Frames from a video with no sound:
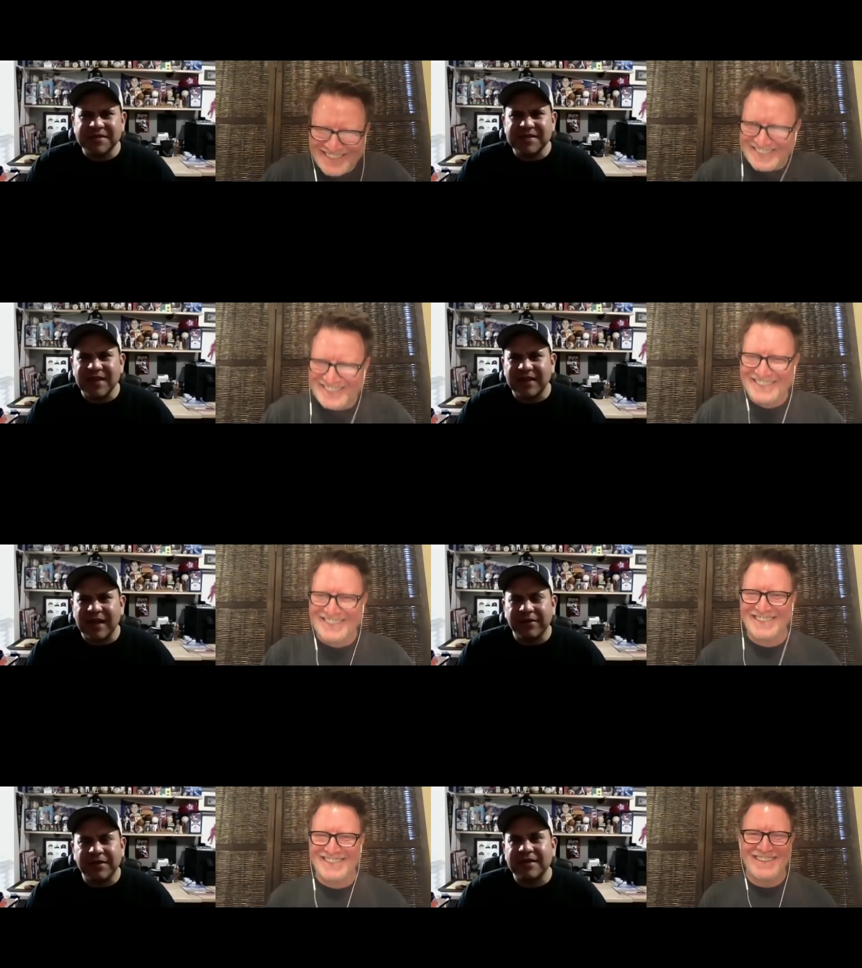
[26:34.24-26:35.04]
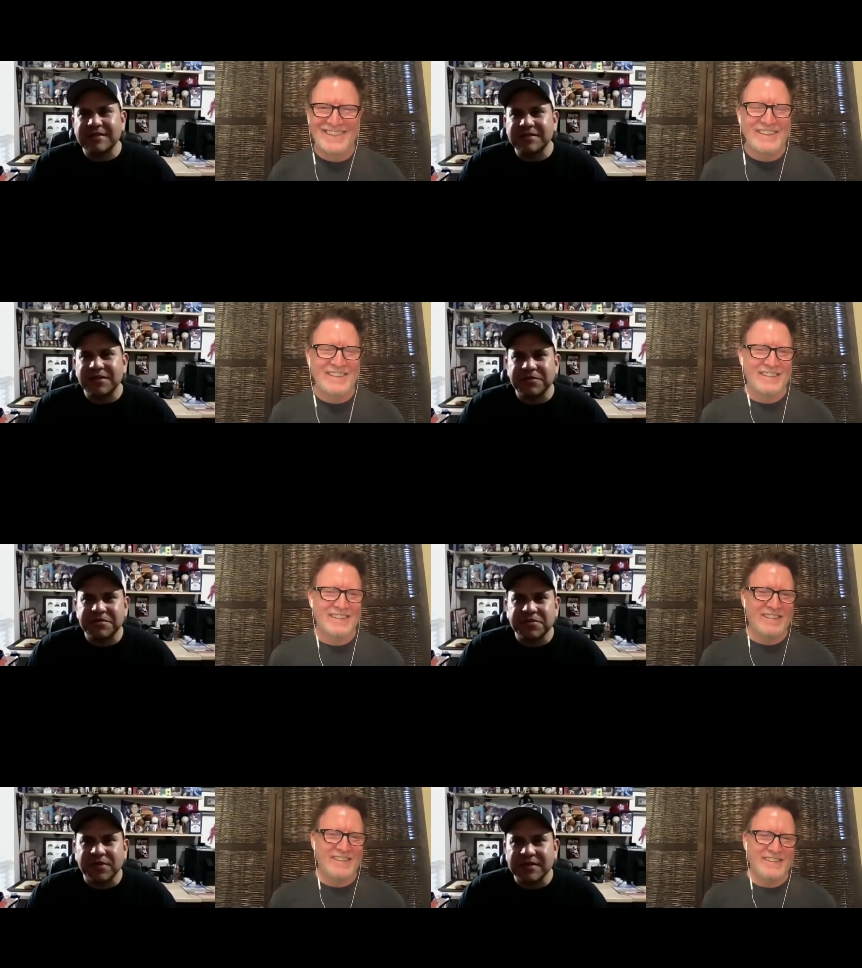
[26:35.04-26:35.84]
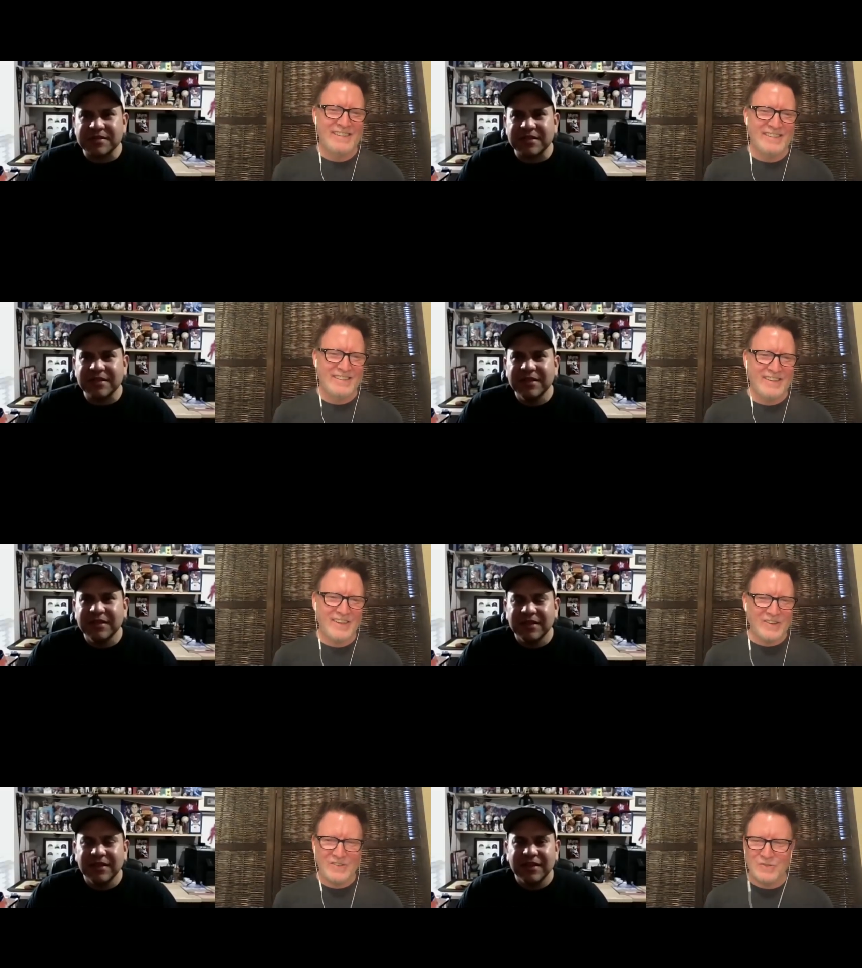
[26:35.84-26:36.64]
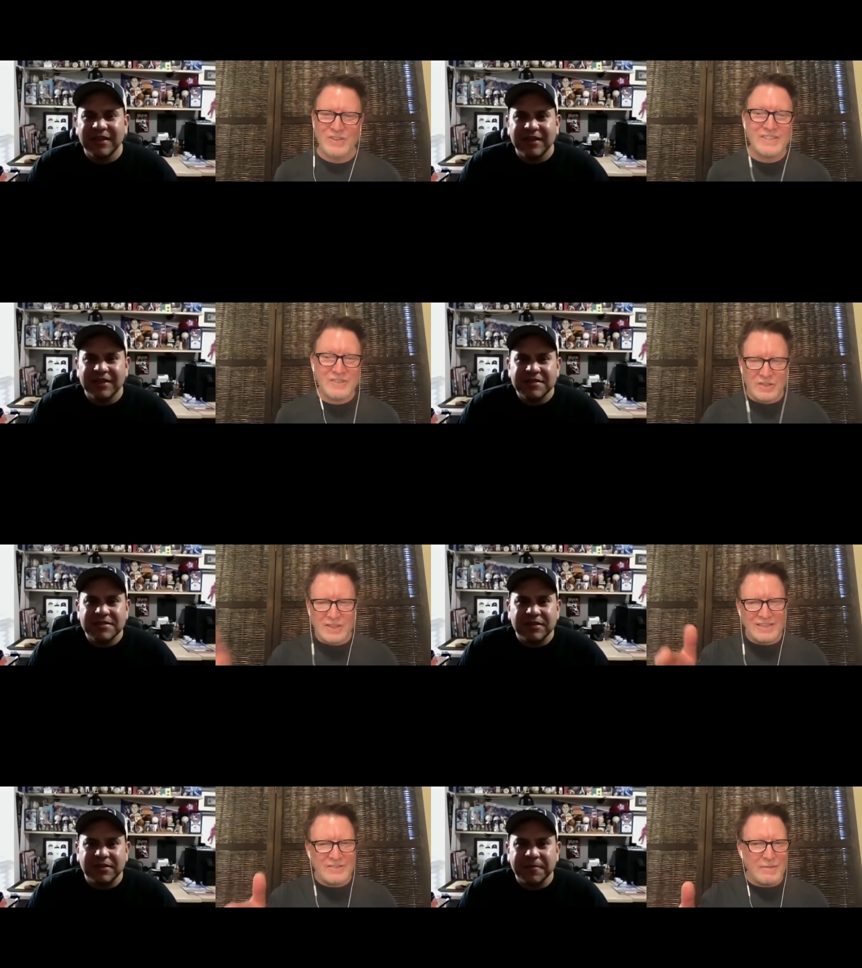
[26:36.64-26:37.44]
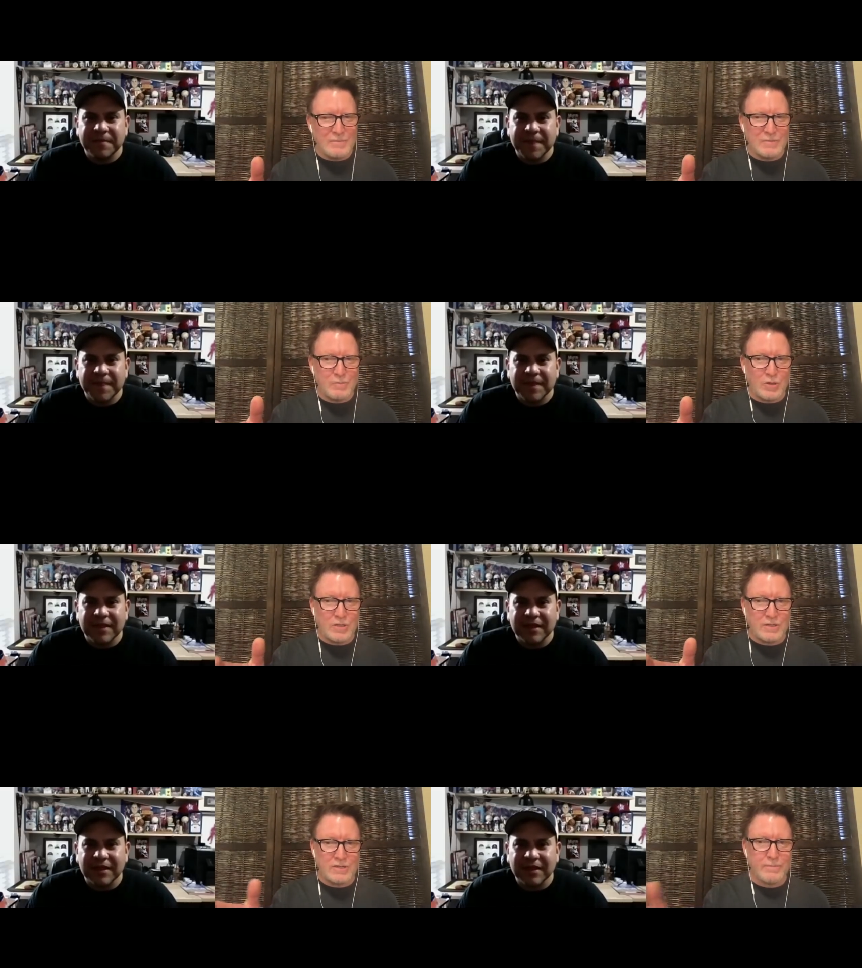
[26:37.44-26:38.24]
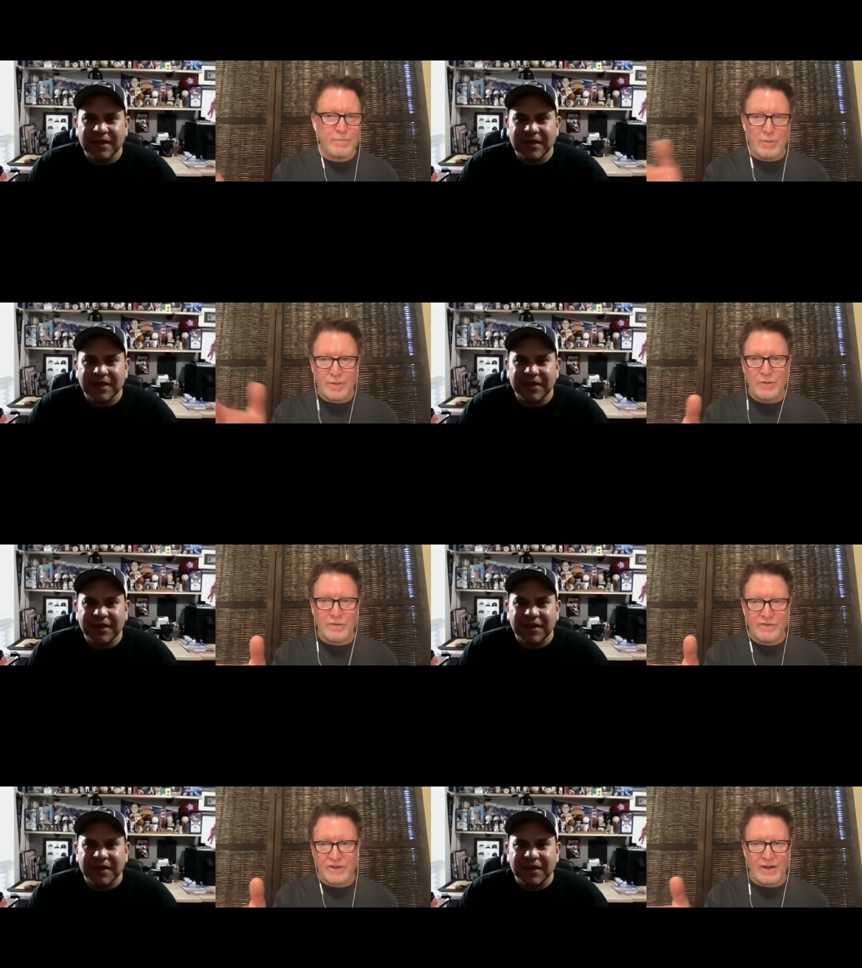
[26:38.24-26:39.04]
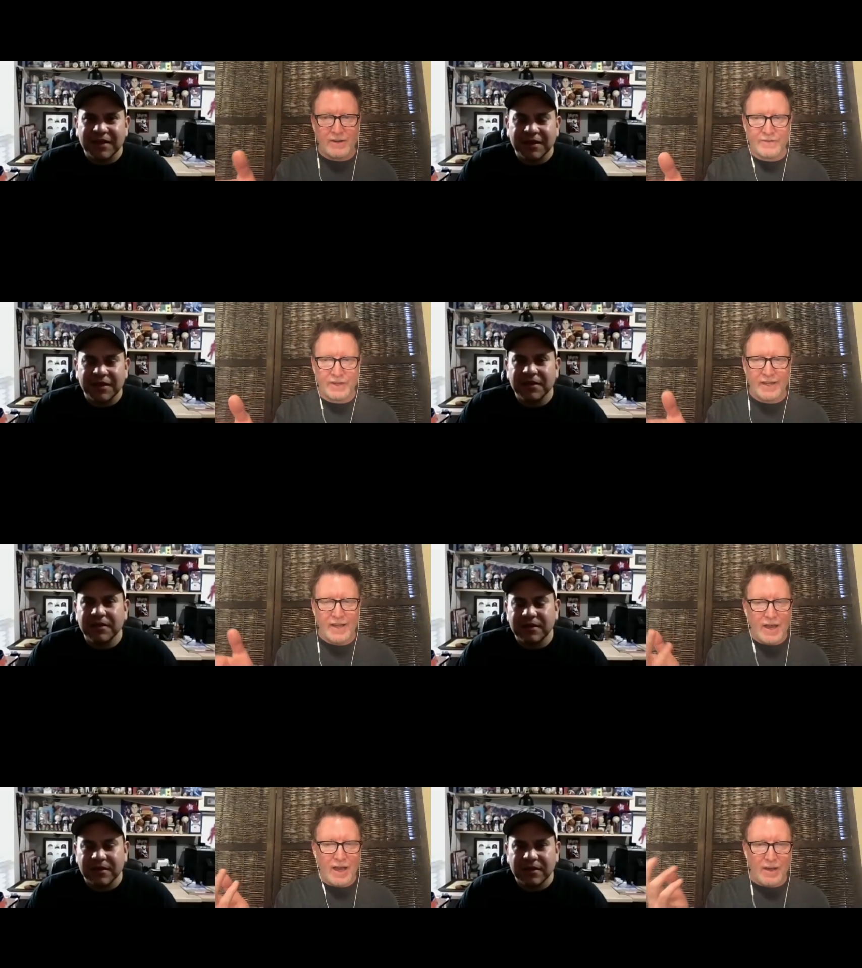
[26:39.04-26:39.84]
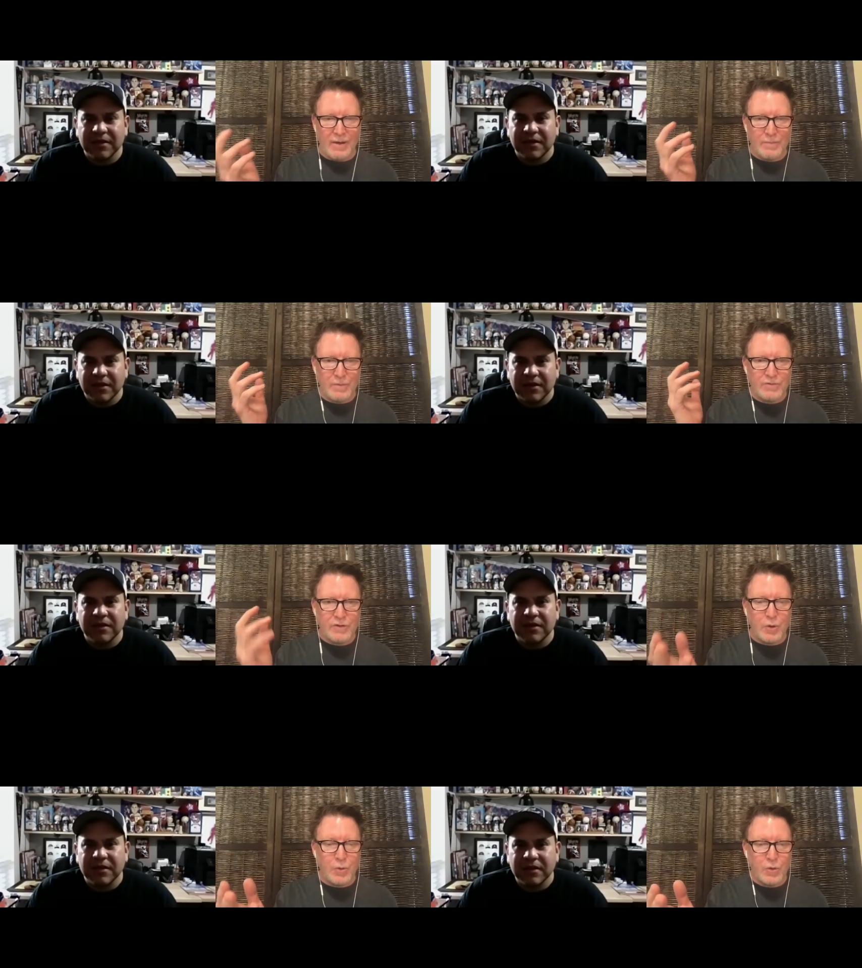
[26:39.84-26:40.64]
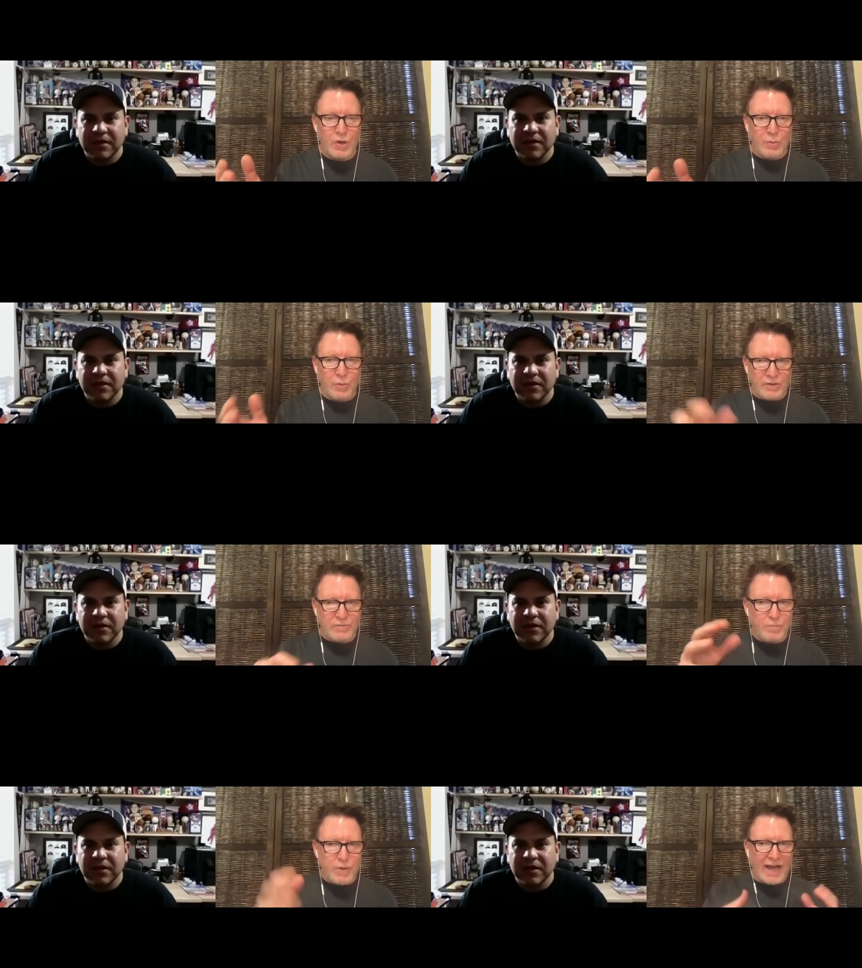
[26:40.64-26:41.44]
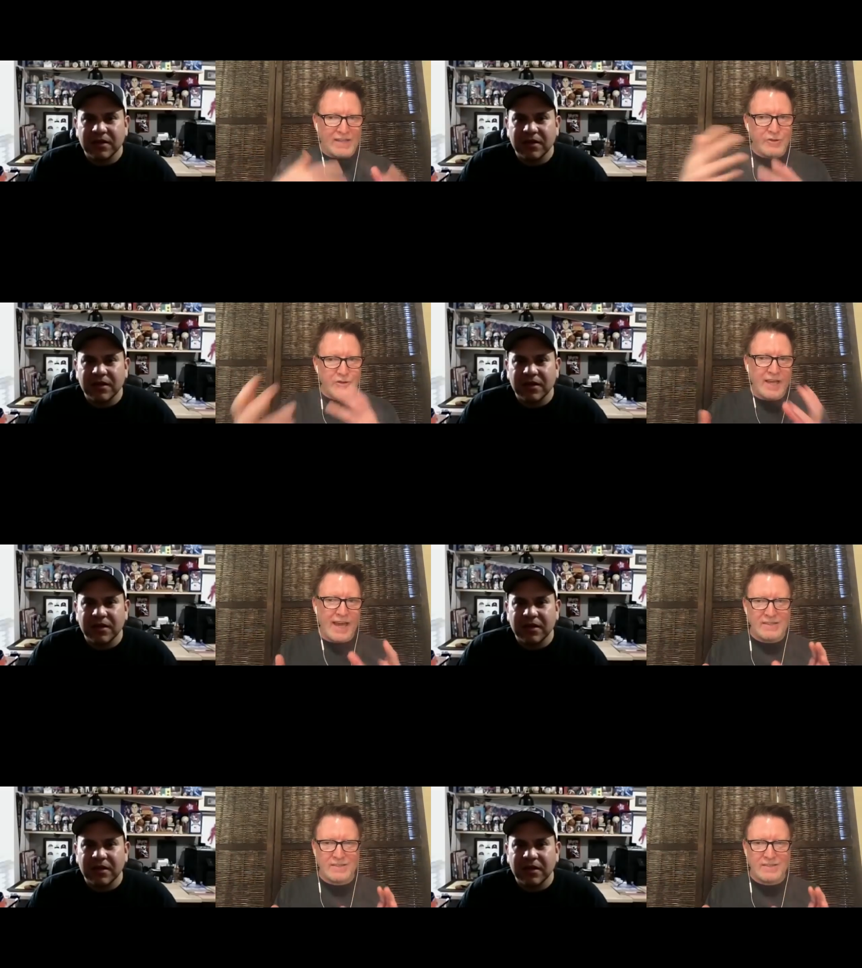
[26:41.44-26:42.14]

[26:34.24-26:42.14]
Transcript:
Speaker 1: that nowadays. You know, which is crazy.
Speaker 2: No. Well, let's let's jump to more to, to barbecue and photography. Um, so what as your th- as